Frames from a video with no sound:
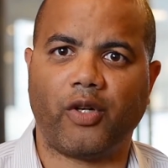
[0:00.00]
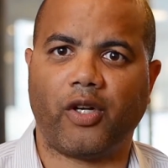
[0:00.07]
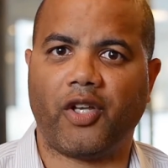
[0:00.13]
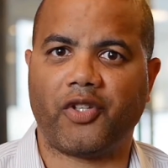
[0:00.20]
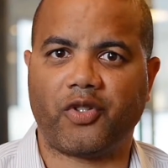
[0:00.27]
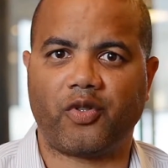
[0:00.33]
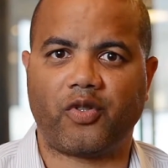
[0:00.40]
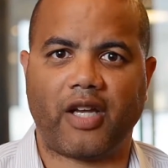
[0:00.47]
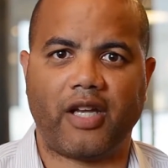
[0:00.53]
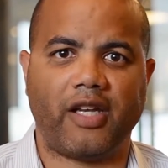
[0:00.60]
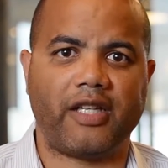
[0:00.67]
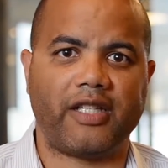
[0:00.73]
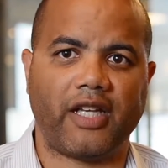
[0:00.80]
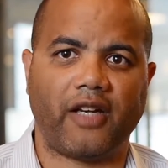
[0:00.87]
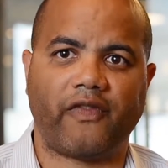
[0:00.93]
we're also trying
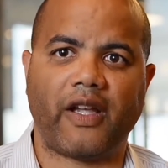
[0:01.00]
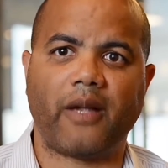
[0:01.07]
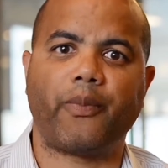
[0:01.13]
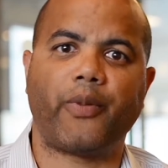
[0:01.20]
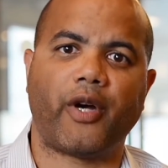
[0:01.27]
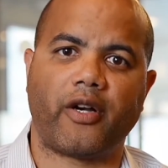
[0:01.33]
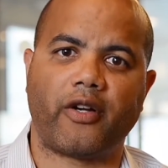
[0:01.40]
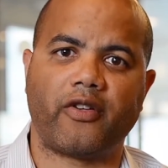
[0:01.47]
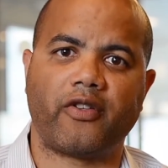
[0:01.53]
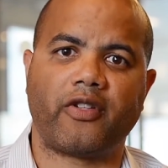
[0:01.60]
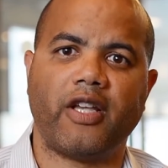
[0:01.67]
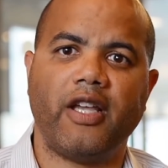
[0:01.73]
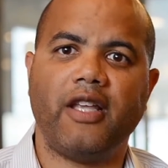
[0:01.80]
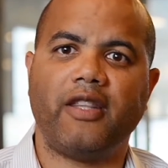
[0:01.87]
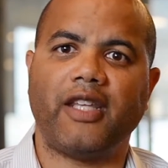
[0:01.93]
to identify
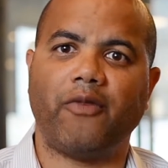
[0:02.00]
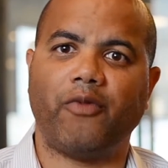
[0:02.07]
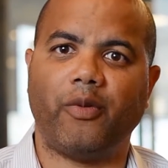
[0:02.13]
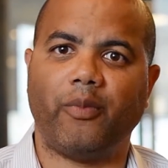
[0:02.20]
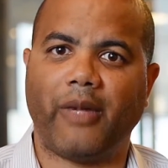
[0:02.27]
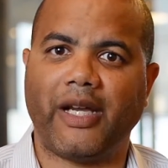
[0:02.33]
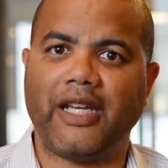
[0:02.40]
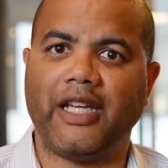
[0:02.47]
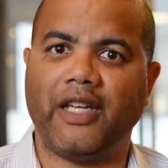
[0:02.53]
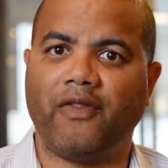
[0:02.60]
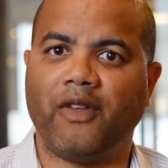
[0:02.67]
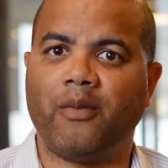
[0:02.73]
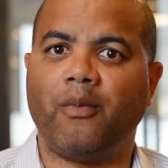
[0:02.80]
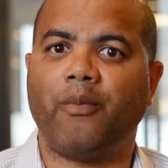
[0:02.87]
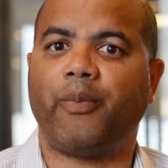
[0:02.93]
partners that might
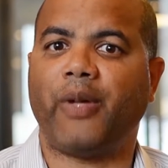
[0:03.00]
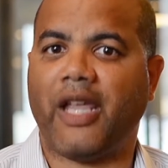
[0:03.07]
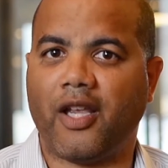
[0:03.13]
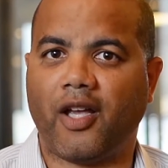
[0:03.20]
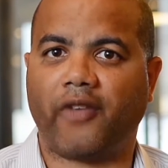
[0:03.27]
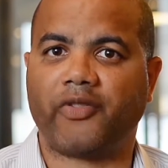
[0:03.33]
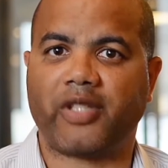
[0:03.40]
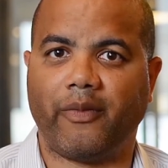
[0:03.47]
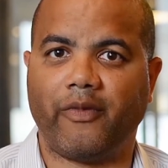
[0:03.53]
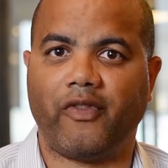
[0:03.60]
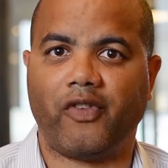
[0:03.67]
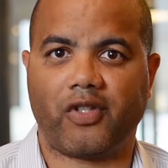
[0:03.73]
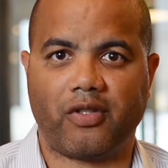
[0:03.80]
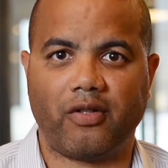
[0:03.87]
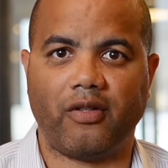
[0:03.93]
even pay off some of
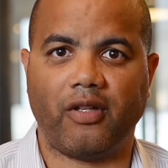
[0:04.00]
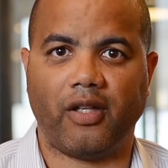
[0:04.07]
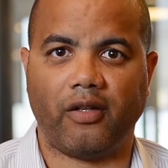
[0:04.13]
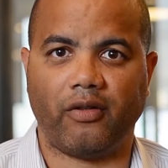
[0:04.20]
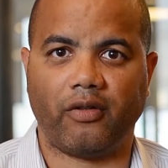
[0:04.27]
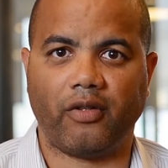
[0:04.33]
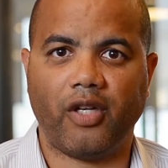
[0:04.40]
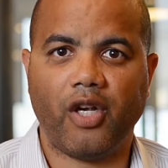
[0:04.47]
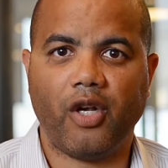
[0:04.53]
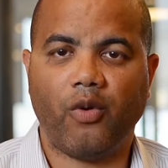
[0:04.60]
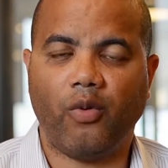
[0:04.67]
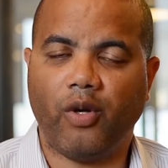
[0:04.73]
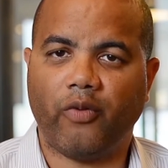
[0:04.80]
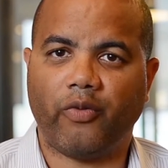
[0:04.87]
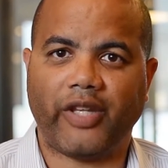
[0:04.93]
your student loan.